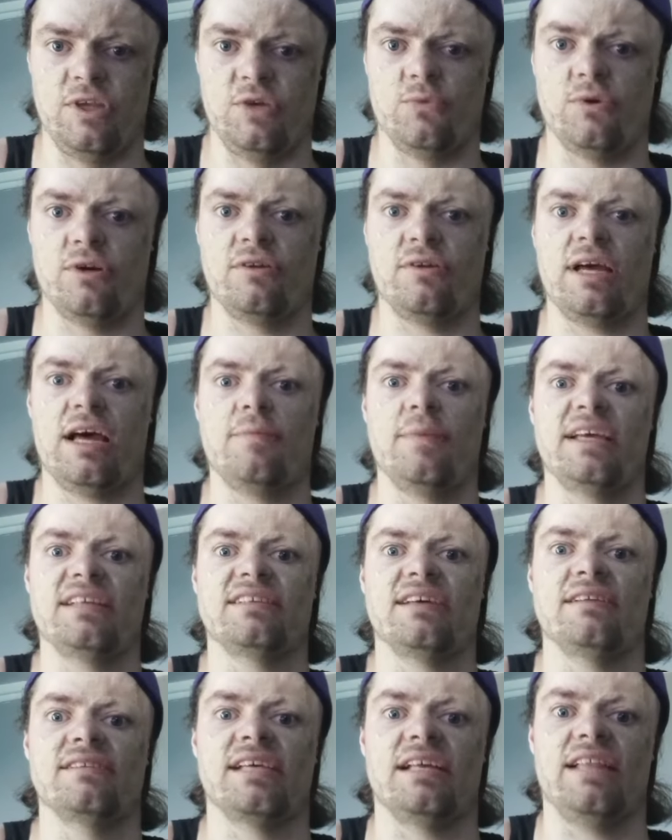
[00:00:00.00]
You want to know how
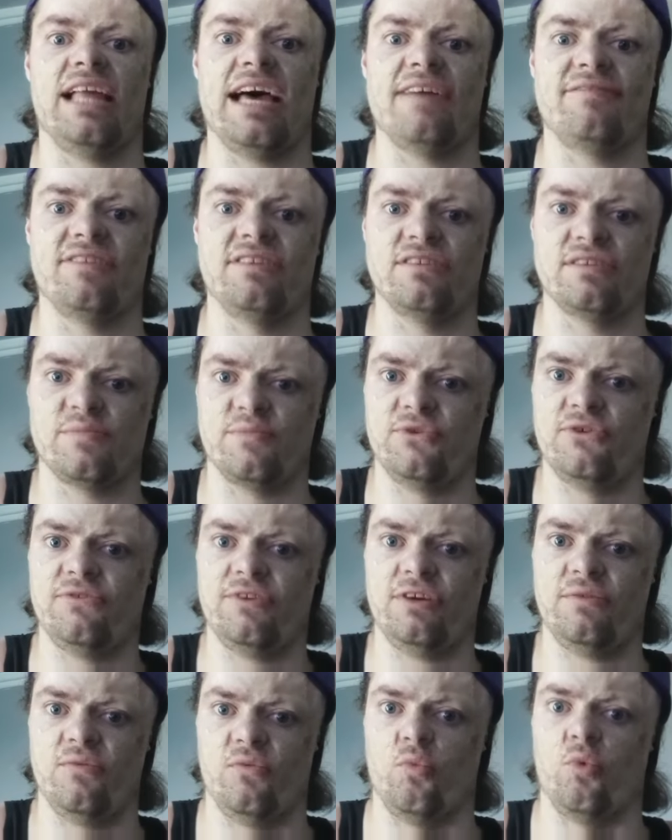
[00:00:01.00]
many times I laughed in this
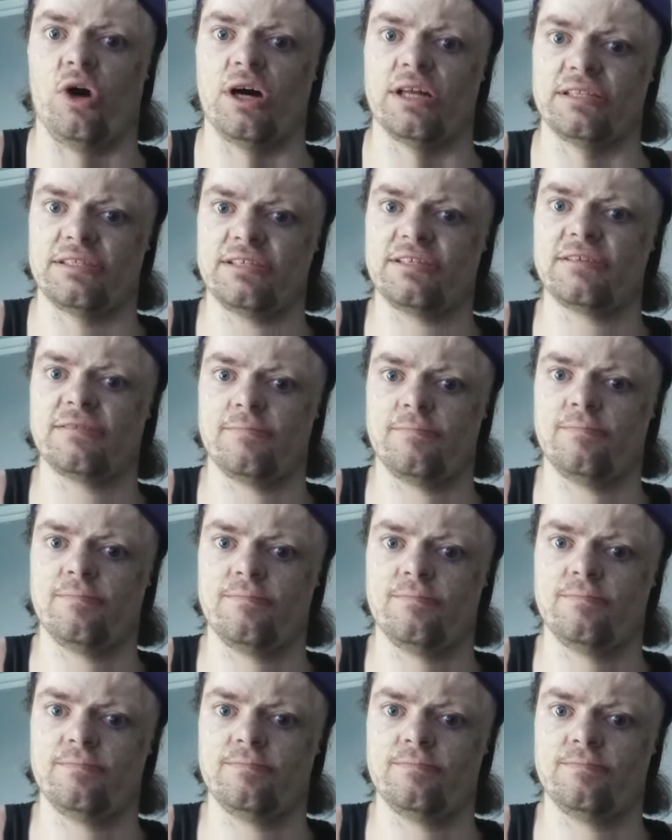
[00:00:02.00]
movie? Once.
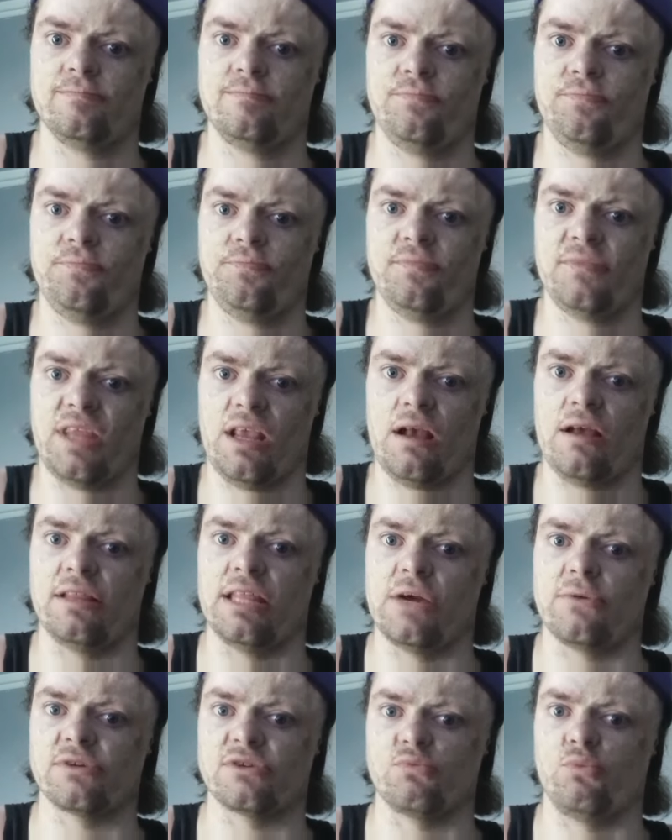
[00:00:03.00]

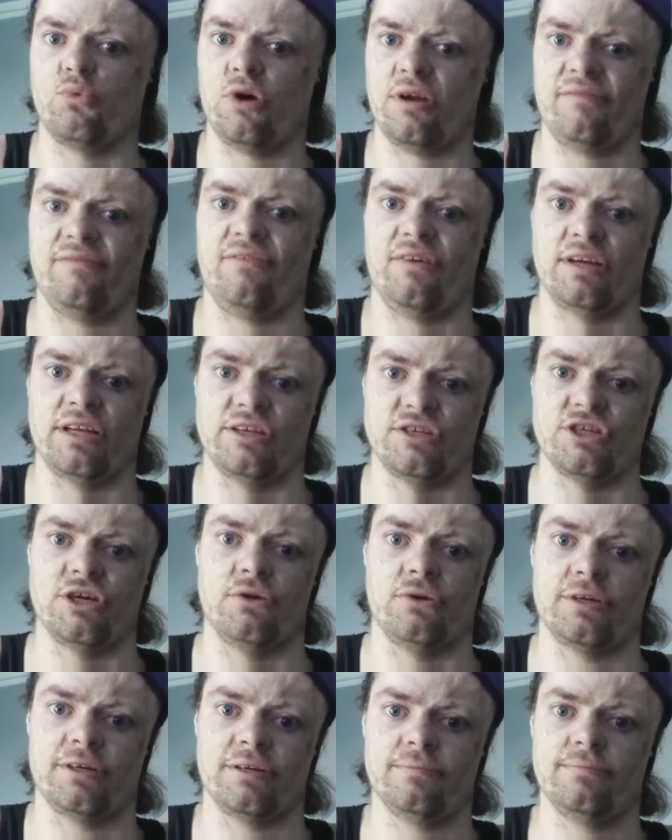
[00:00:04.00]
There was one funny
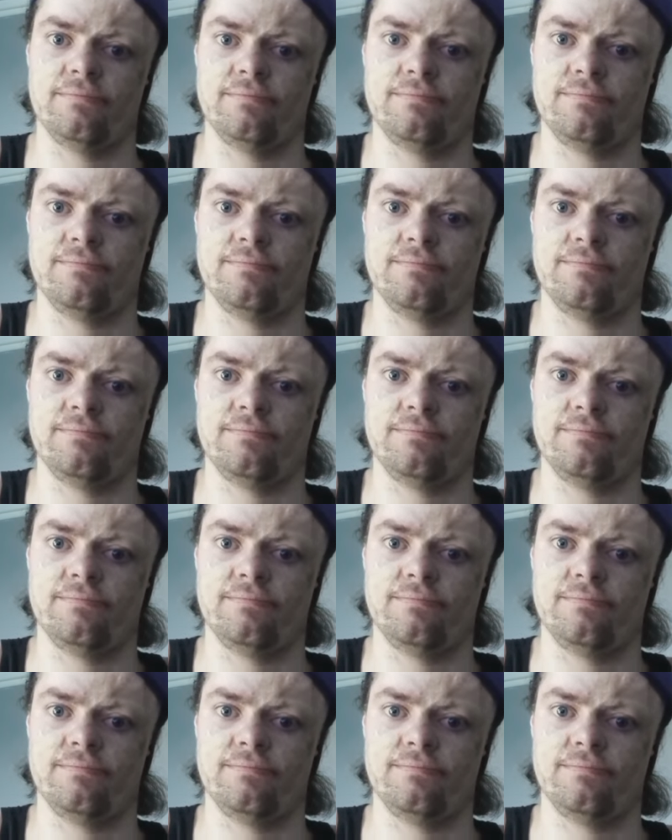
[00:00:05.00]
joke.